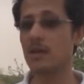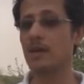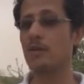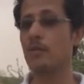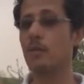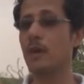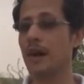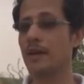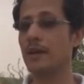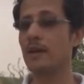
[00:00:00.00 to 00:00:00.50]

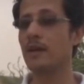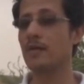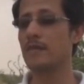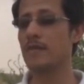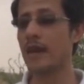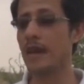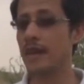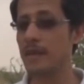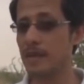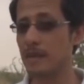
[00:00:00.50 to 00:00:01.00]
One of the
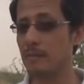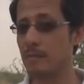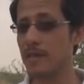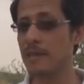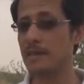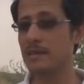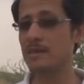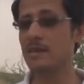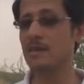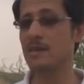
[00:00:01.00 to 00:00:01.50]

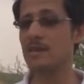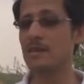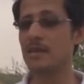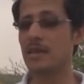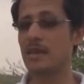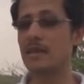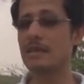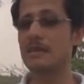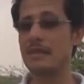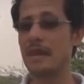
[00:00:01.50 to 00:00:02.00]
IDPs,
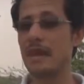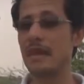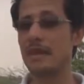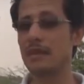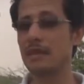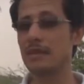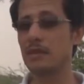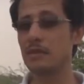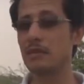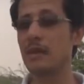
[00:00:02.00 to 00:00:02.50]
he said,
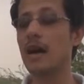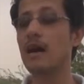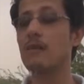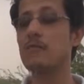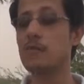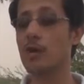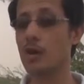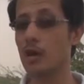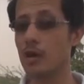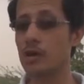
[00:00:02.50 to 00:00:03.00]
we are
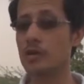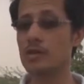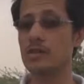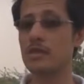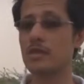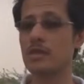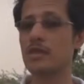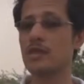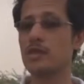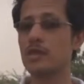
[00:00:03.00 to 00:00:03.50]
forced
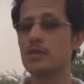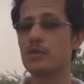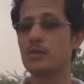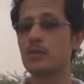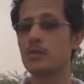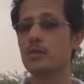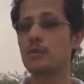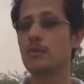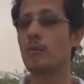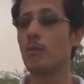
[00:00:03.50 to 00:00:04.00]

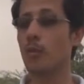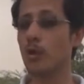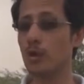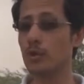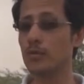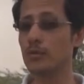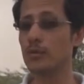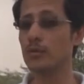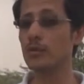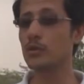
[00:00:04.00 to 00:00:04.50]
to move
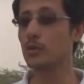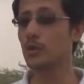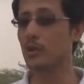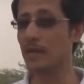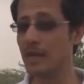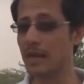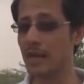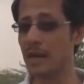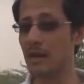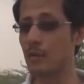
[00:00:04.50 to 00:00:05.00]
to
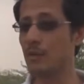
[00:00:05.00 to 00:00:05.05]
here.